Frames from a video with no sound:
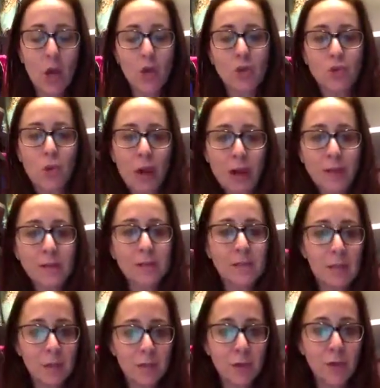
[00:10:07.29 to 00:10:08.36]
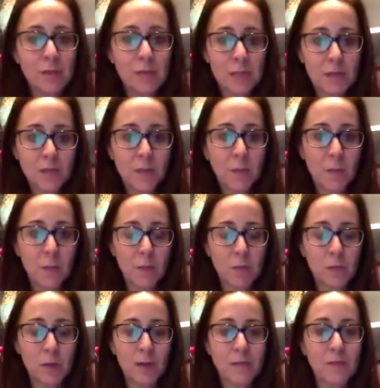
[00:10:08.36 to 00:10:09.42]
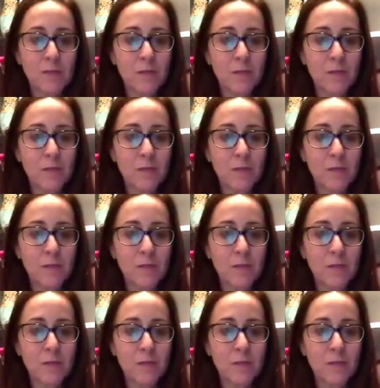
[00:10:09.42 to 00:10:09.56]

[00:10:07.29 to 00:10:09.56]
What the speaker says: try and see if you can see it from their perspective.